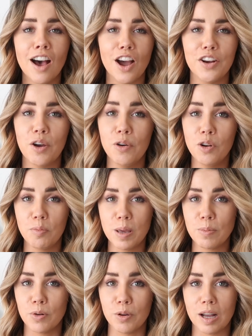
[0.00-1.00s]
I know a lot of
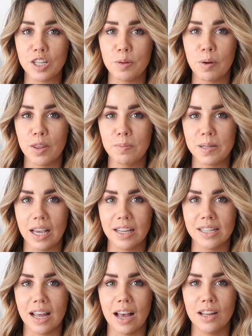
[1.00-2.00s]
people who actually buy them
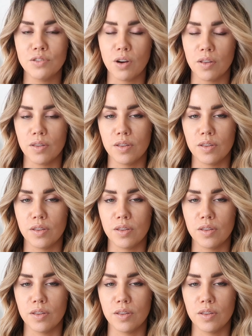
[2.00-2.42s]
secondhand rather